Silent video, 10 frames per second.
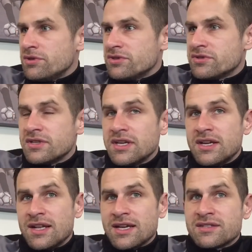We'll just,
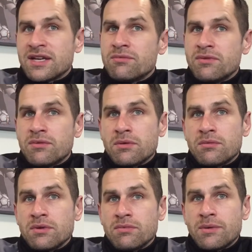like I said,
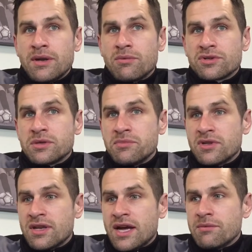we went to watch them the
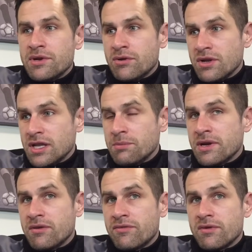other night. We know a little
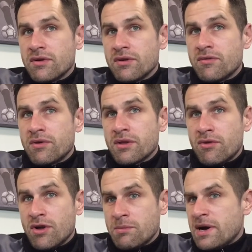bit of what they're
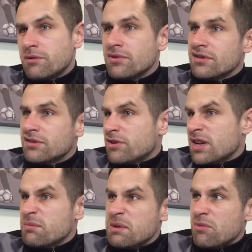all about. We'll look
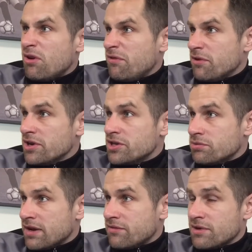at a bit more footage,
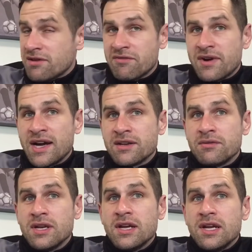whatever we can find,
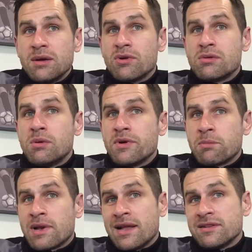and we'll come up with a
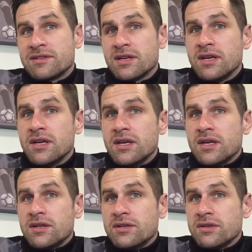plan to
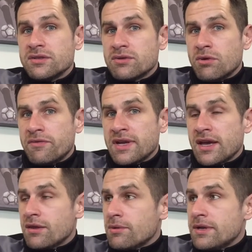hopefully
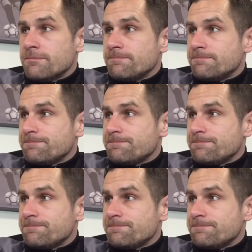get the win.